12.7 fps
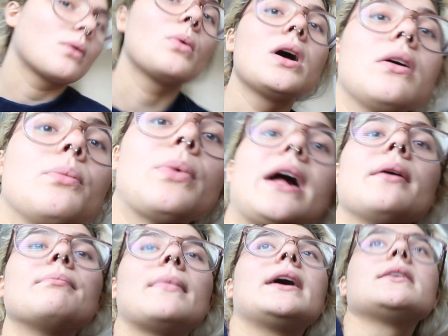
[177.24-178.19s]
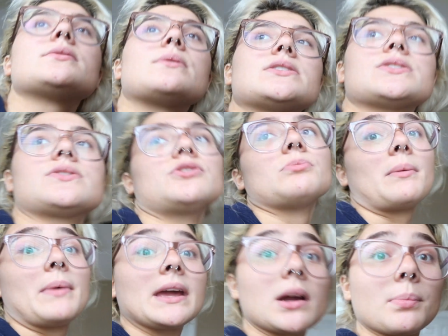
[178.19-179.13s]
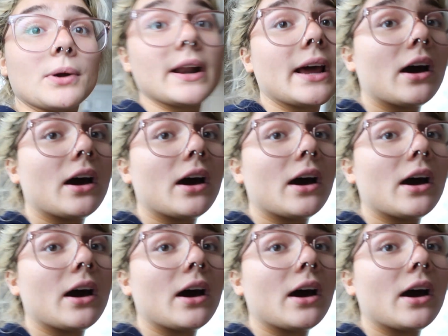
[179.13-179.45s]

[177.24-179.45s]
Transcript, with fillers: Well, what, might as well just do my makeup right